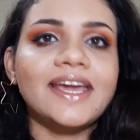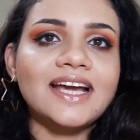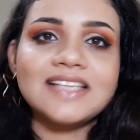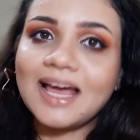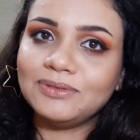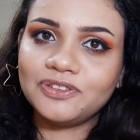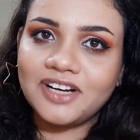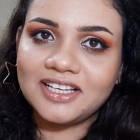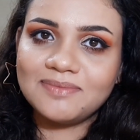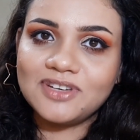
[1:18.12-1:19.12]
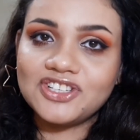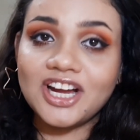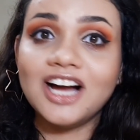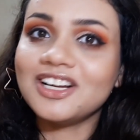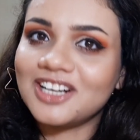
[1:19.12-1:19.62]
Hi guys, I'm Shivangi
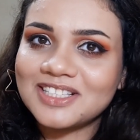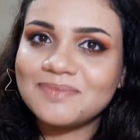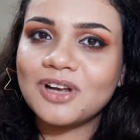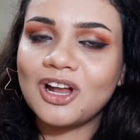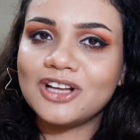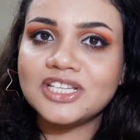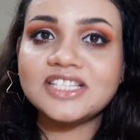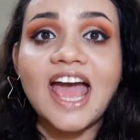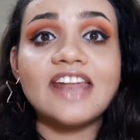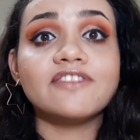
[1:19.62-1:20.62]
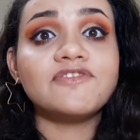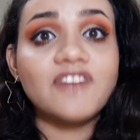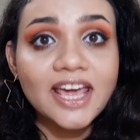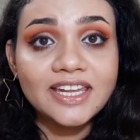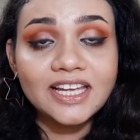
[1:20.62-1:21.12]
Misra, a cosmetologist and a
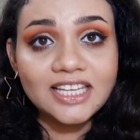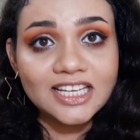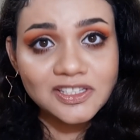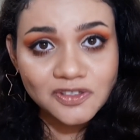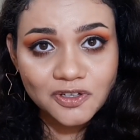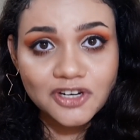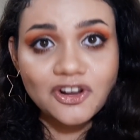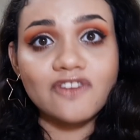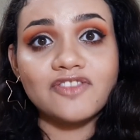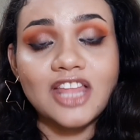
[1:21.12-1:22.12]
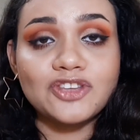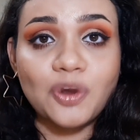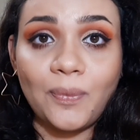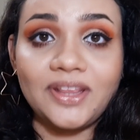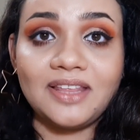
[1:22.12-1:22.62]
final year student of
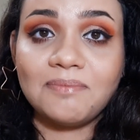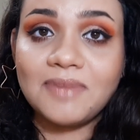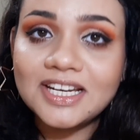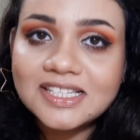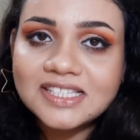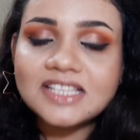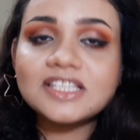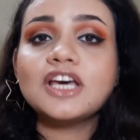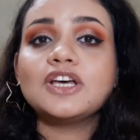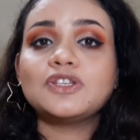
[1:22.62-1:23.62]
naturopathic medicines.